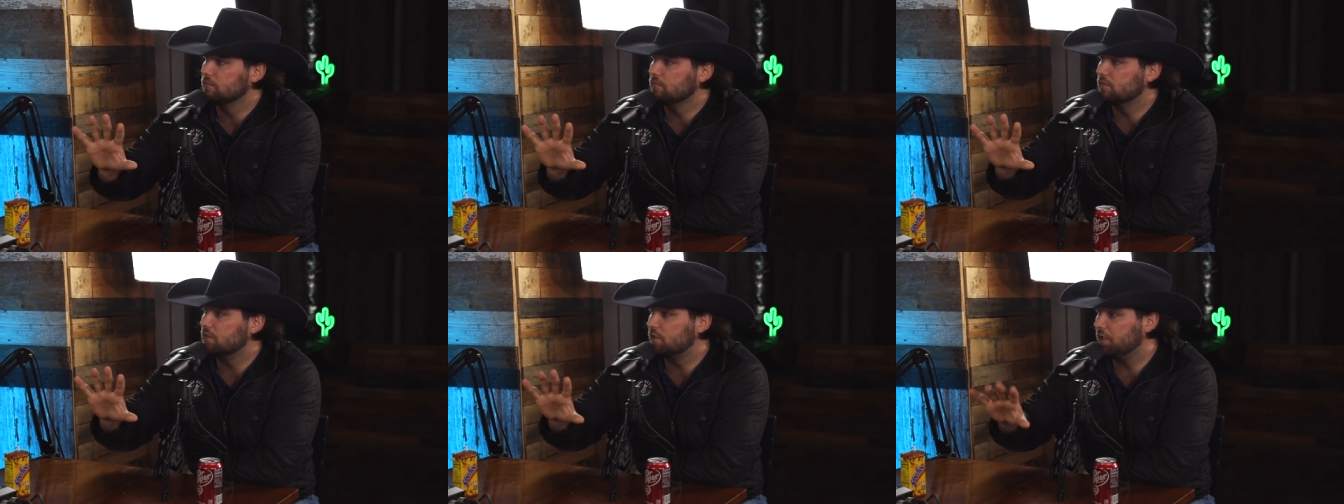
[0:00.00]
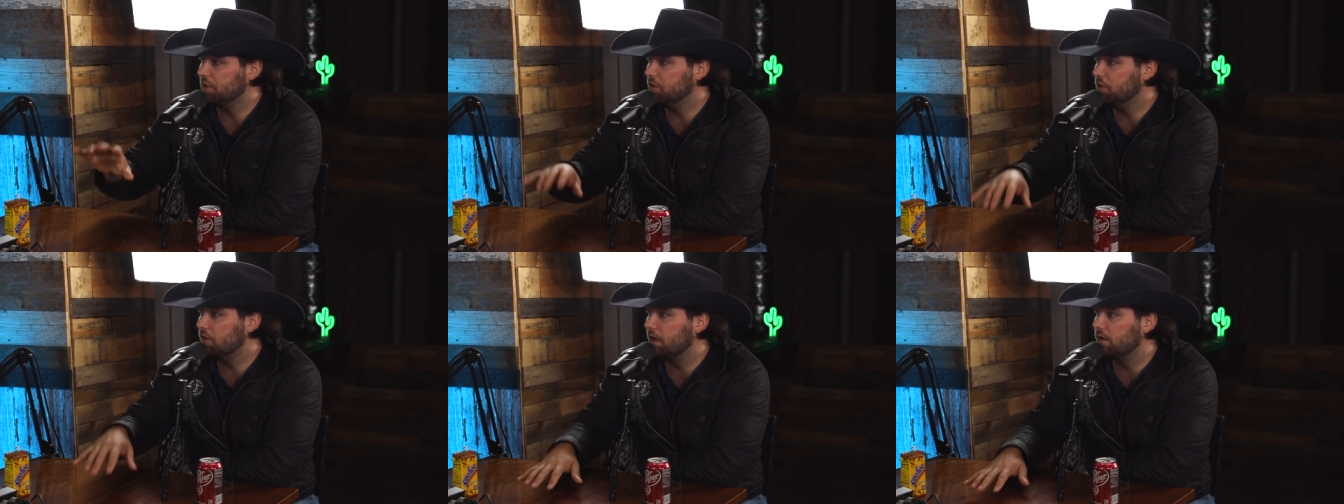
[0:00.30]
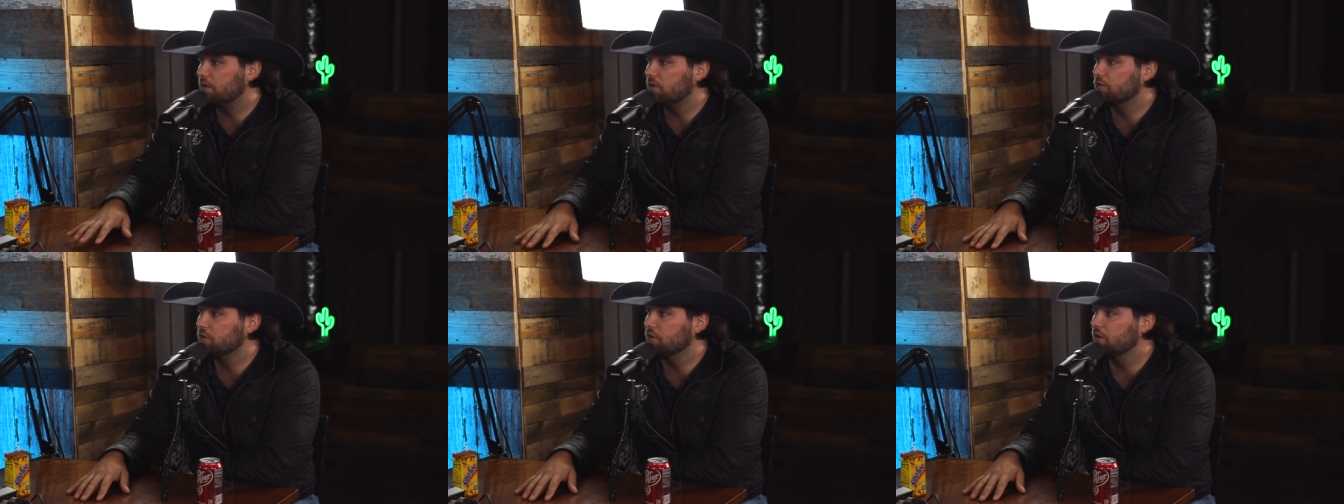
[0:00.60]
send you
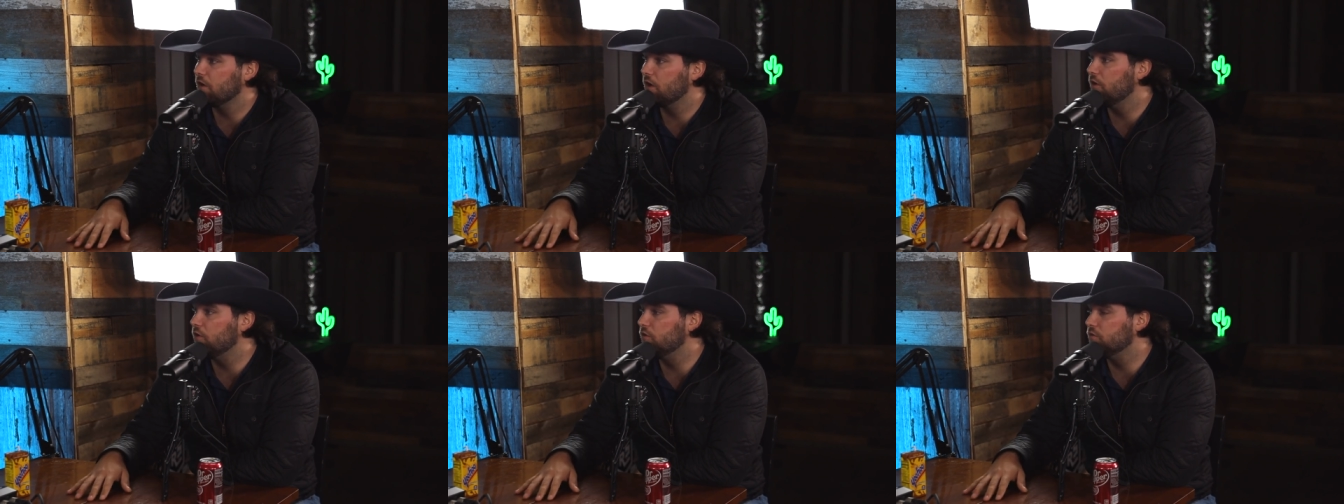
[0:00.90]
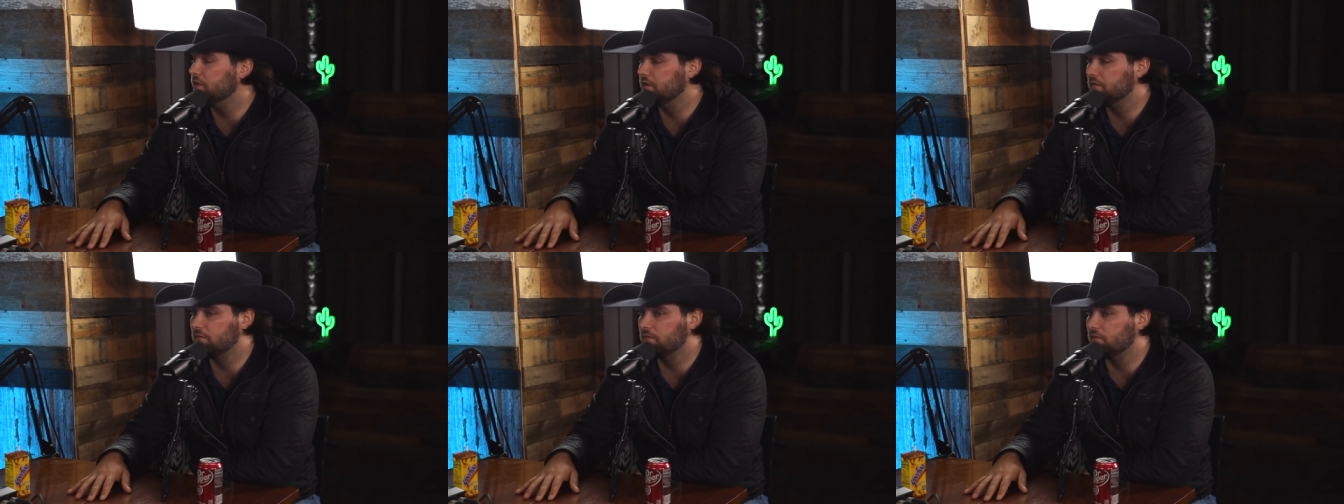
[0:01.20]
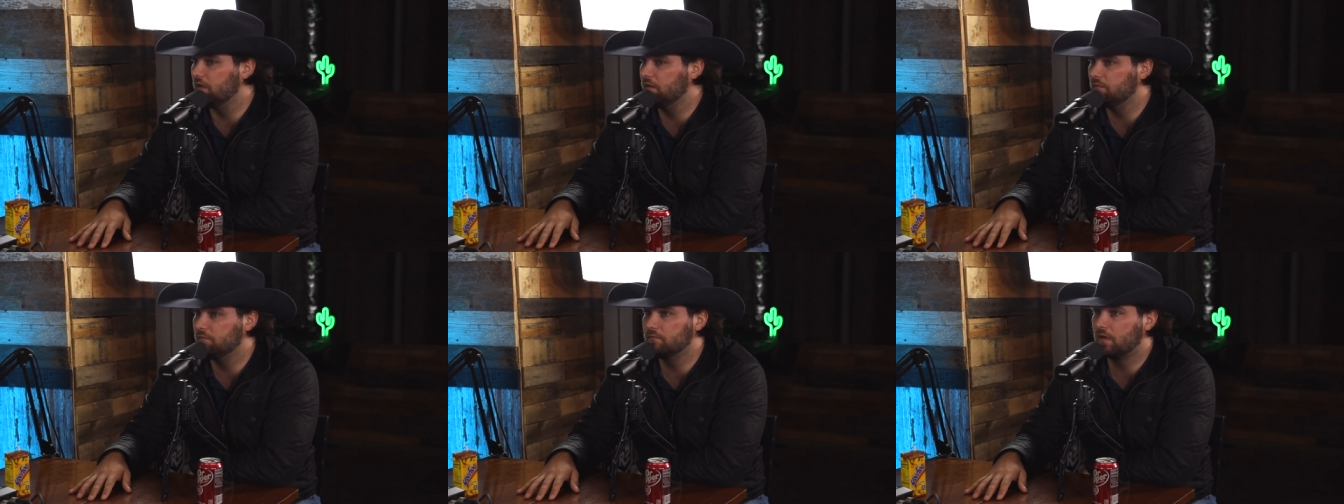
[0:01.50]
out on your own and,
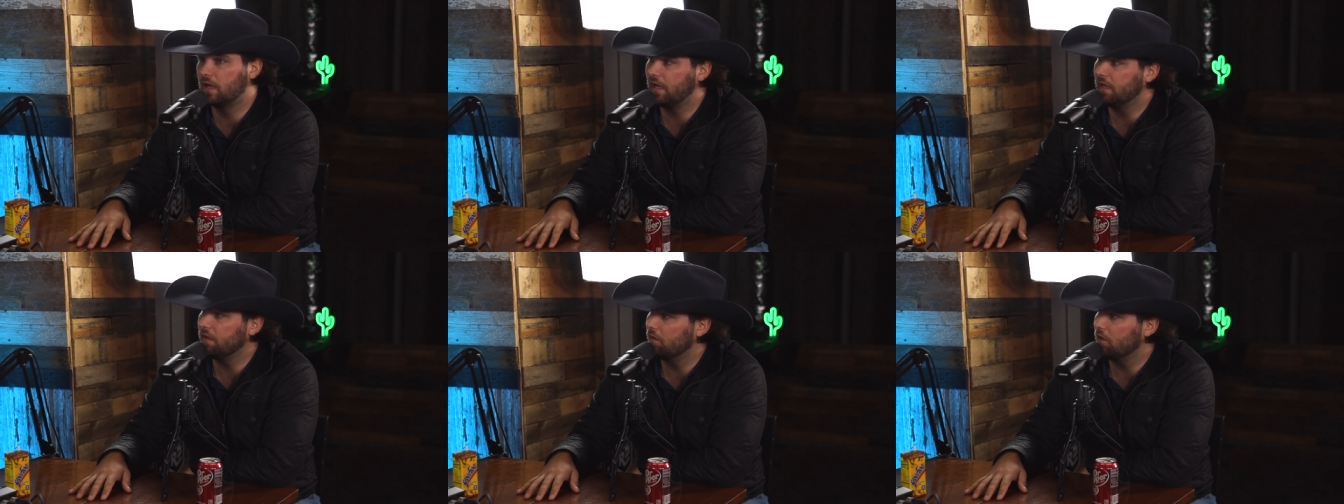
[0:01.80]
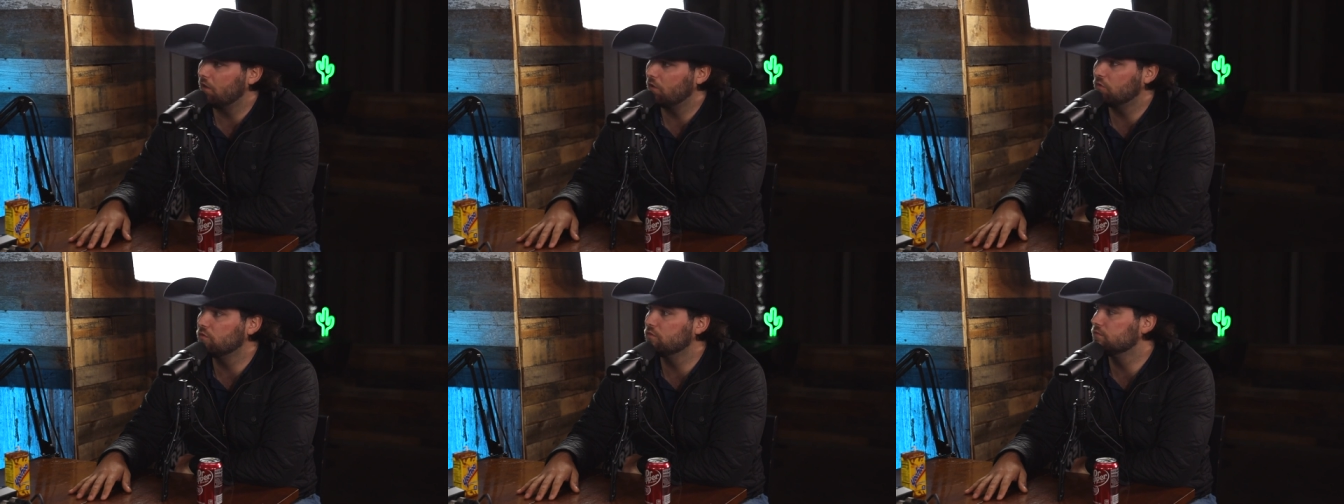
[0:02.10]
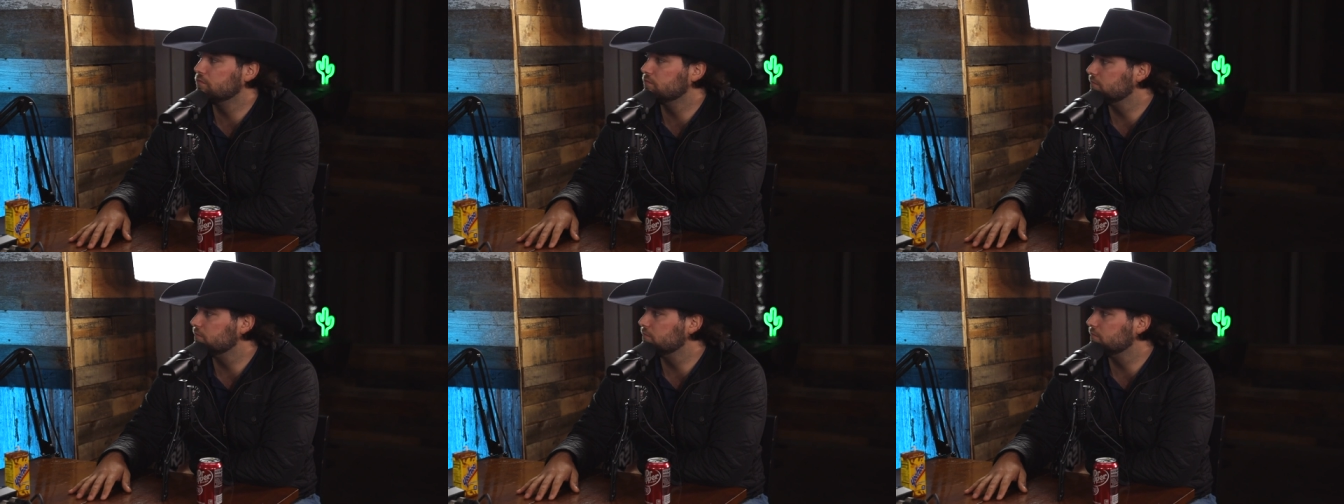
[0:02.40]
mm-hmm. and hey, go,